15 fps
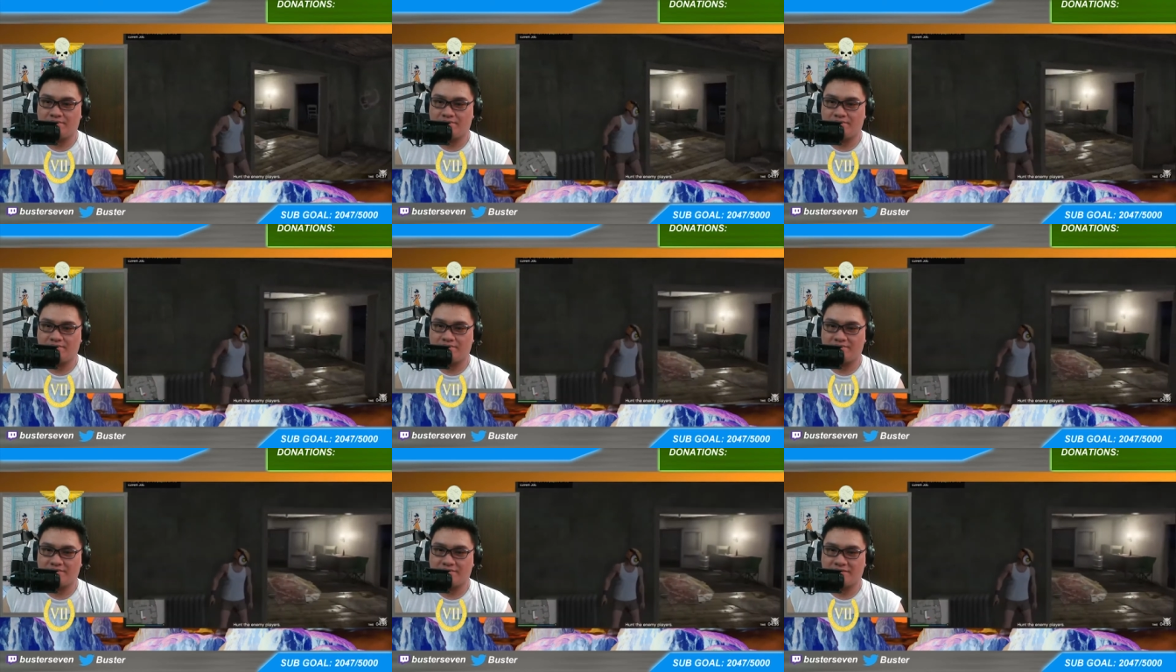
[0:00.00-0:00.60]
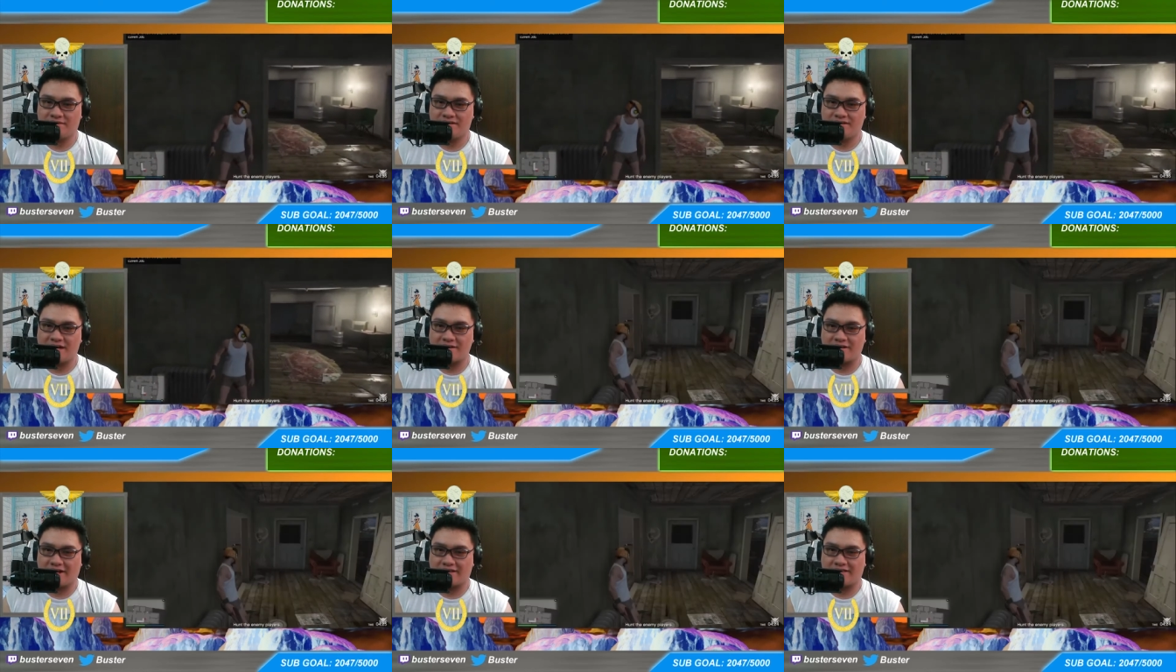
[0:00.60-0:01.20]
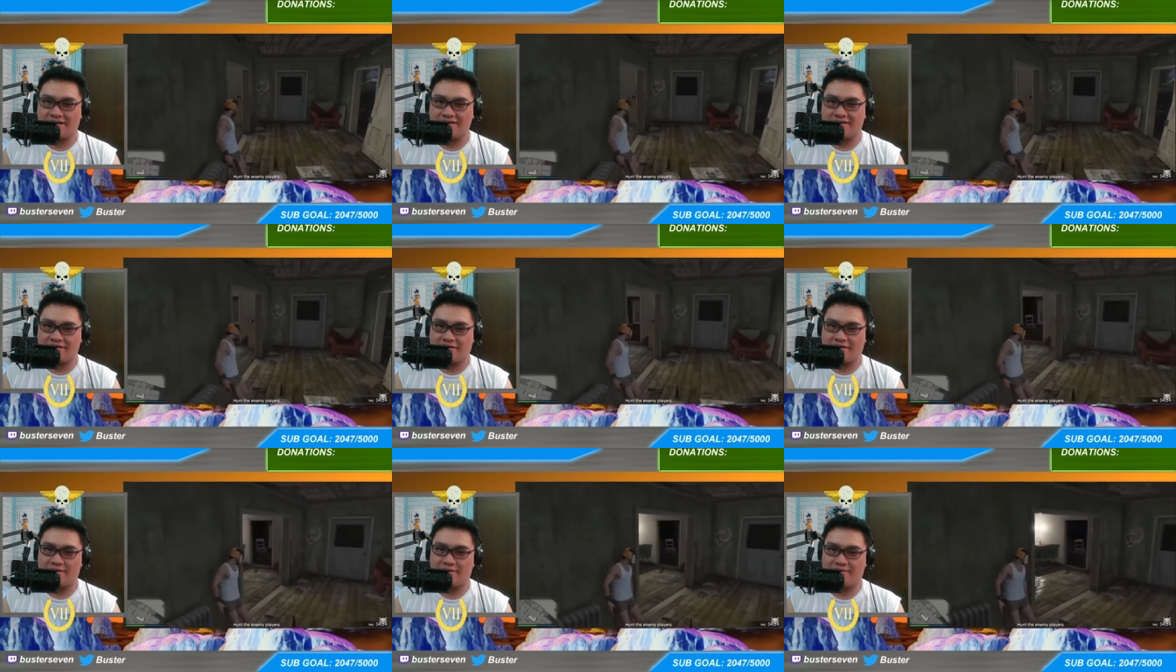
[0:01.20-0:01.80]
to team up, Brian. Sound like Are thunder.
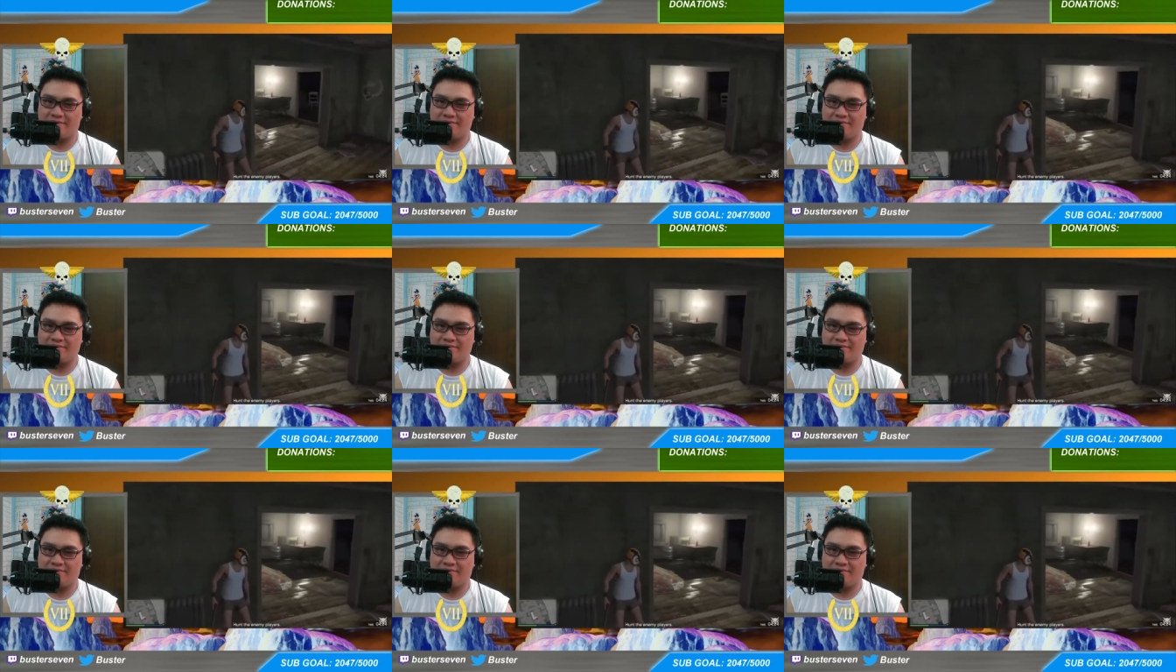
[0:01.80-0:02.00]
gunshots